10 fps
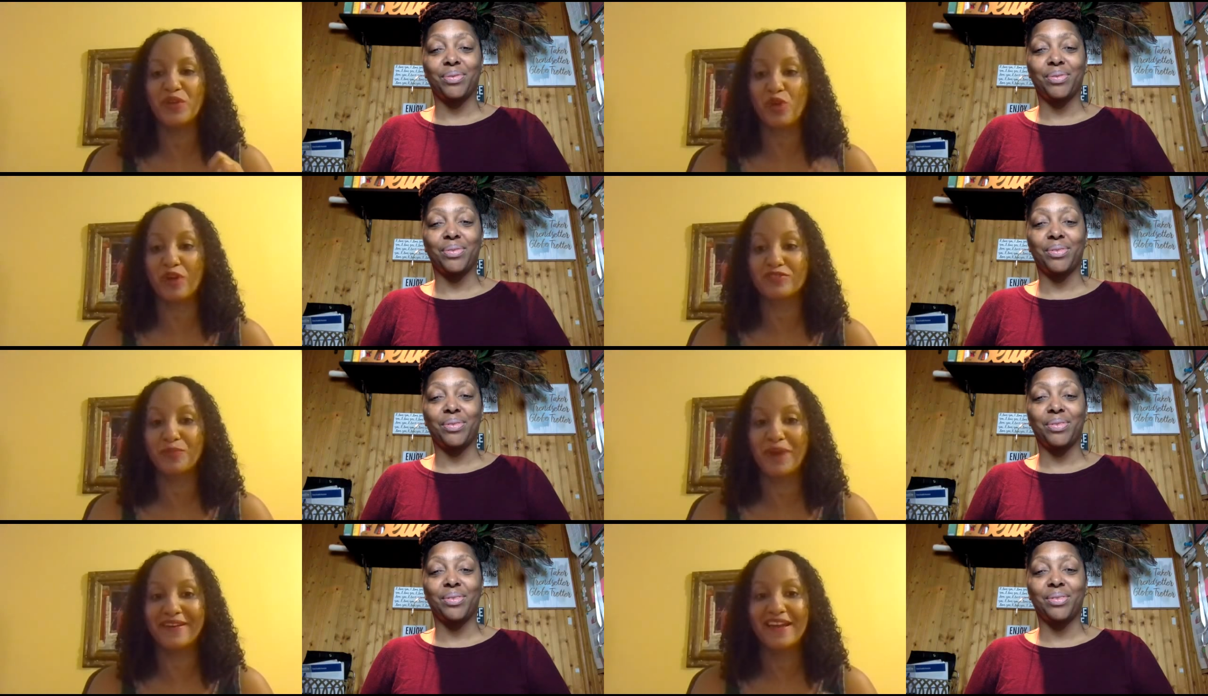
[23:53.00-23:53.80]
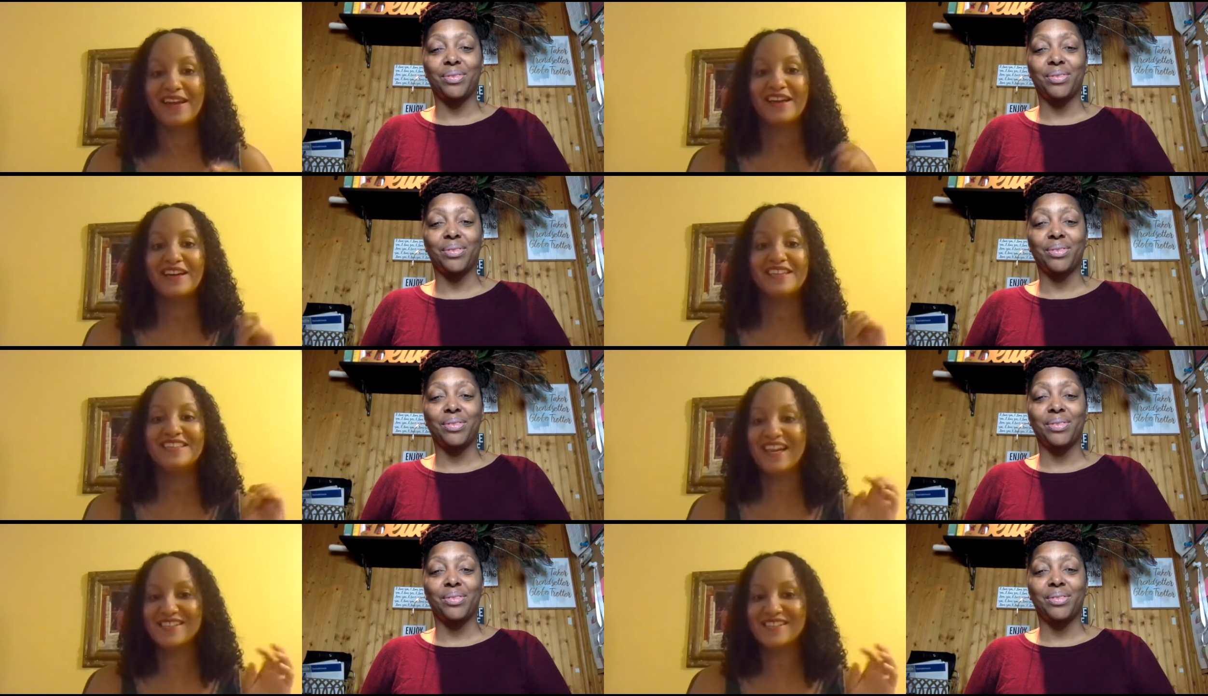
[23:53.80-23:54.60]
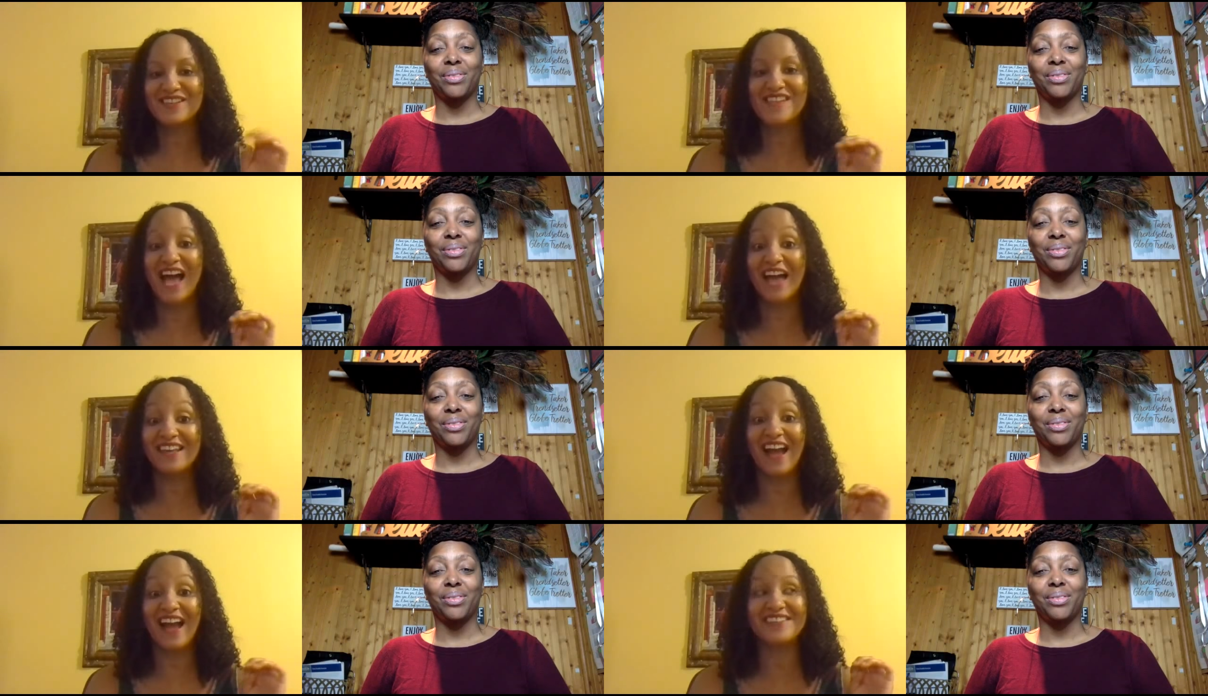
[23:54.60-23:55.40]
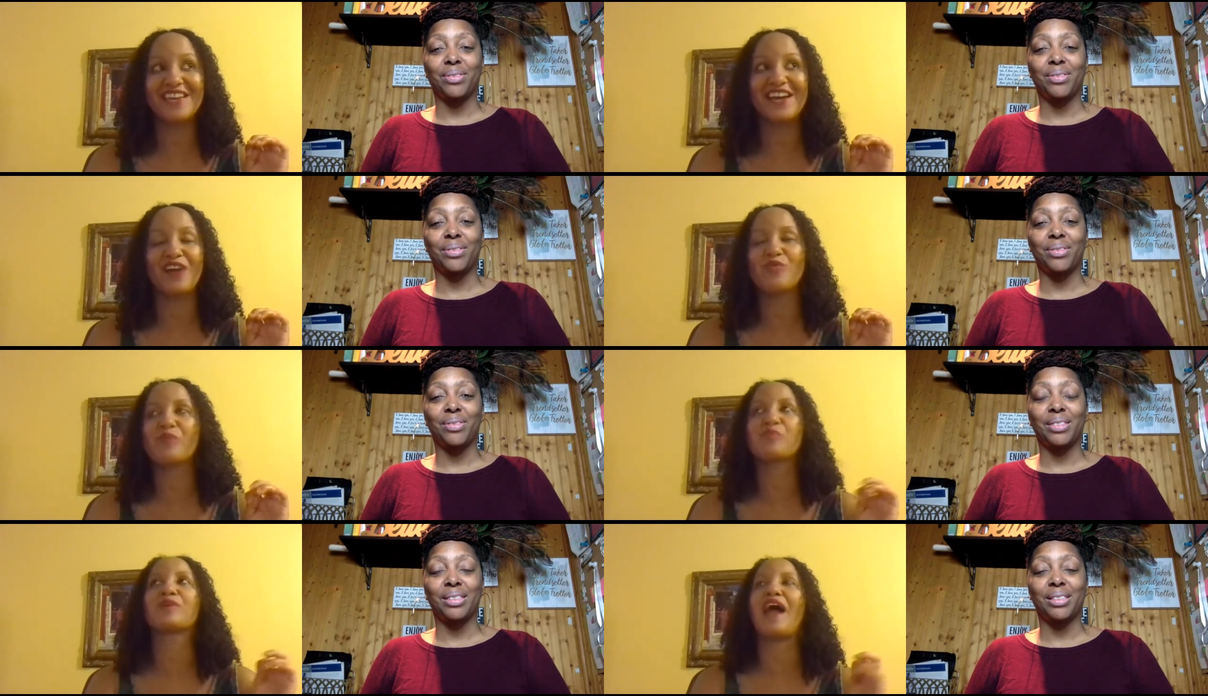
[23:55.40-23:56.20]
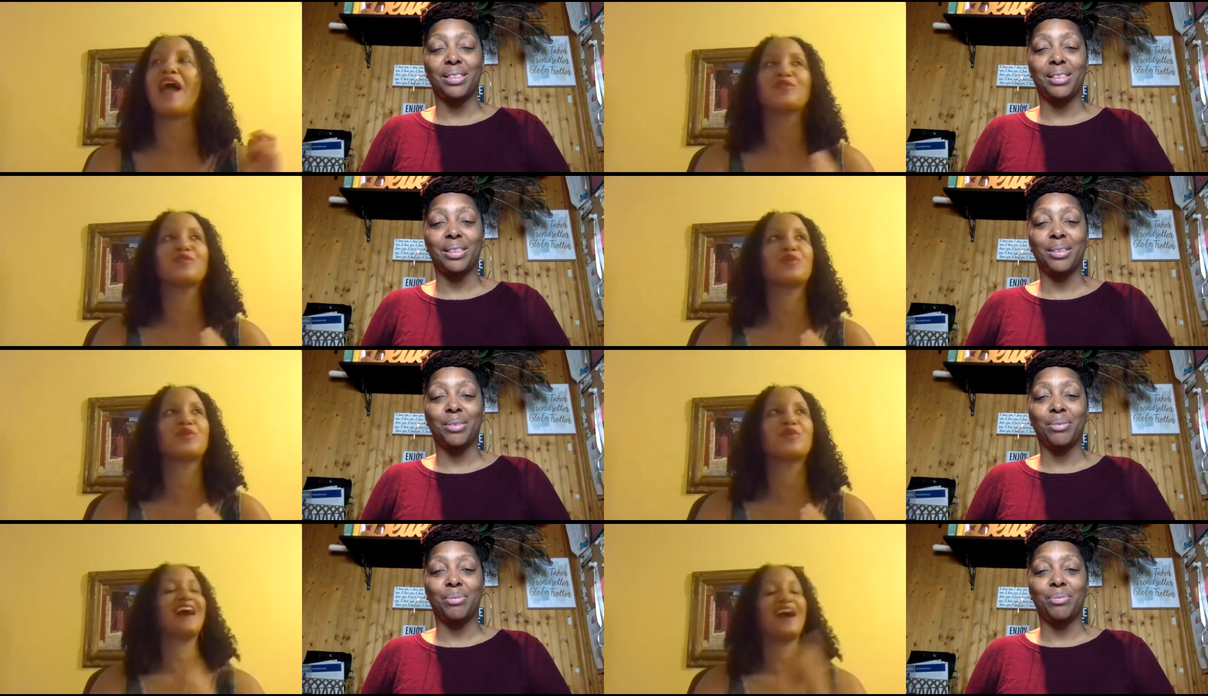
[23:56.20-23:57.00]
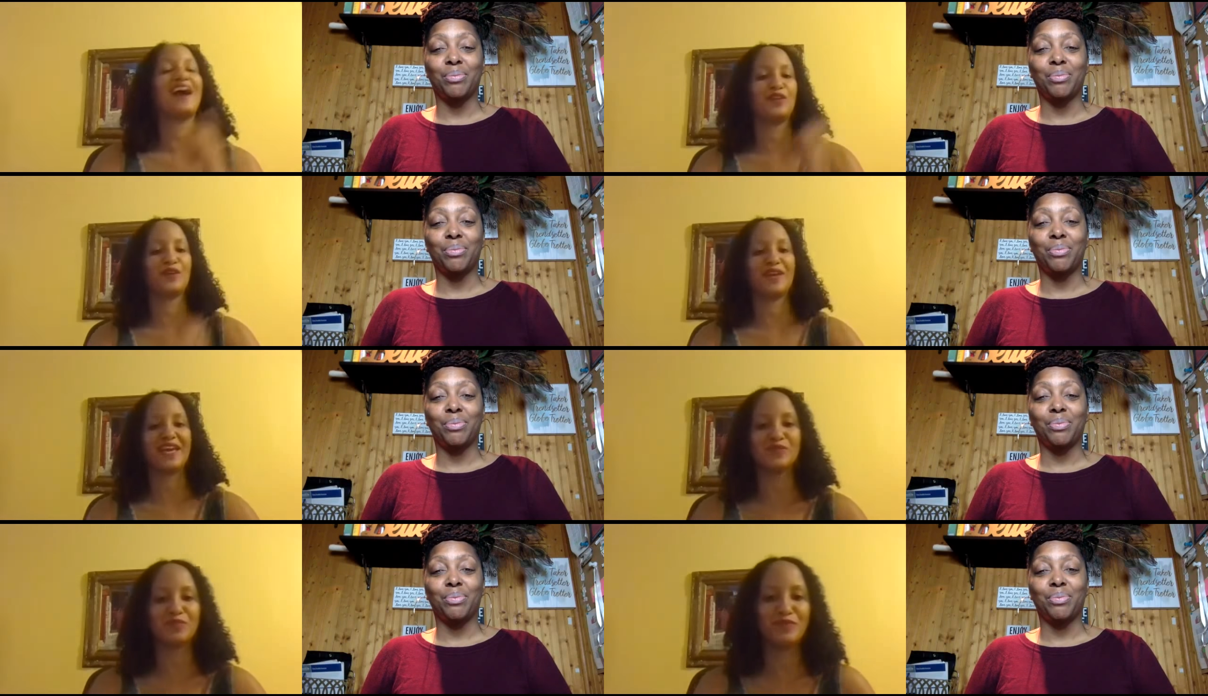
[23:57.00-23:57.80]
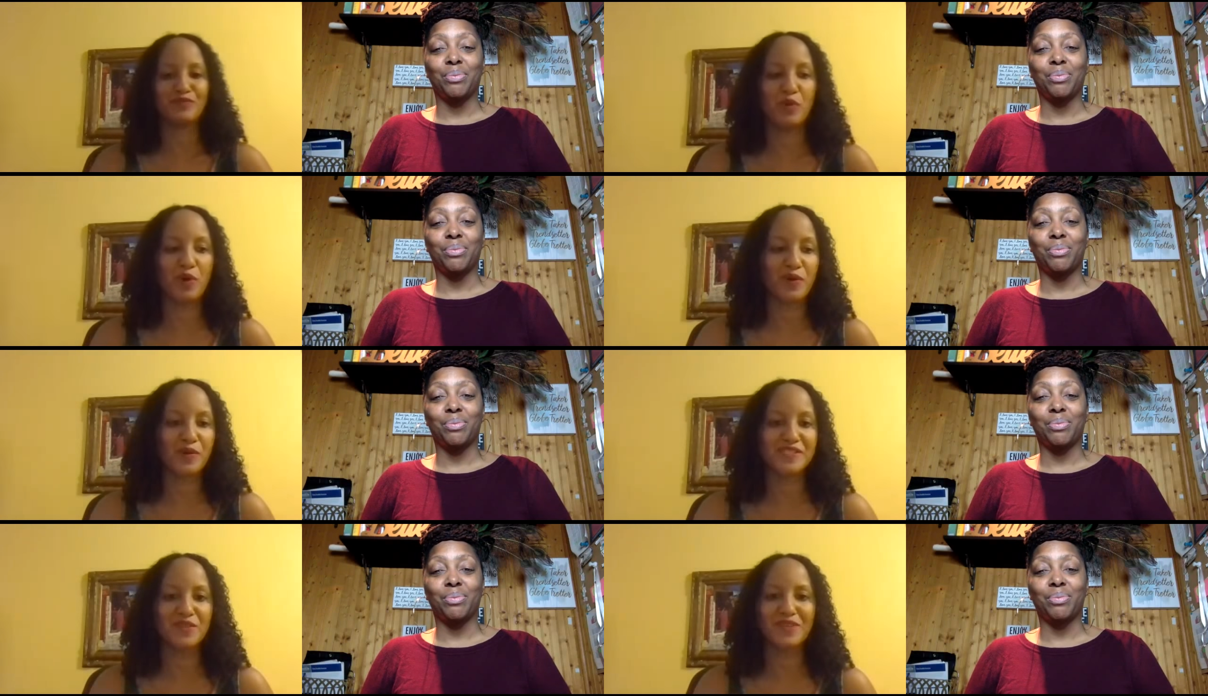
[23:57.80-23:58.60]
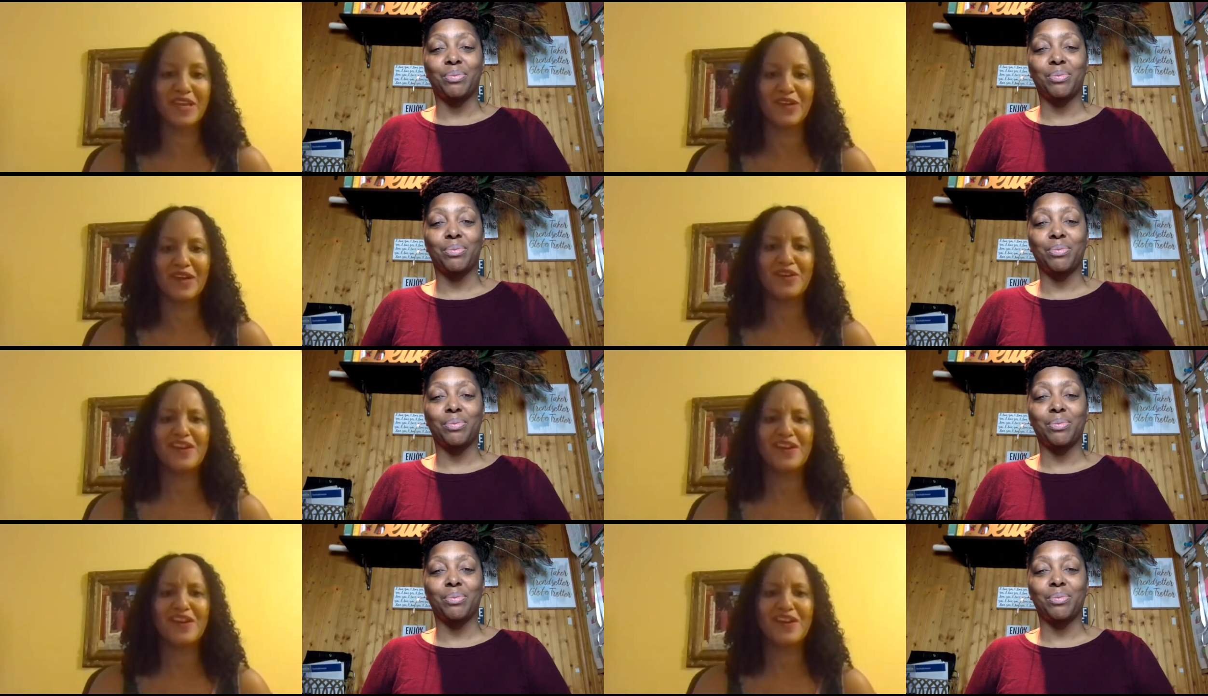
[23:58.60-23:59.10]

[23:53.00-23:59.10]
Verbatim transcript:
Speaker 1: talked about yes, because I I think I remember I don't know I think I had another guest before or something that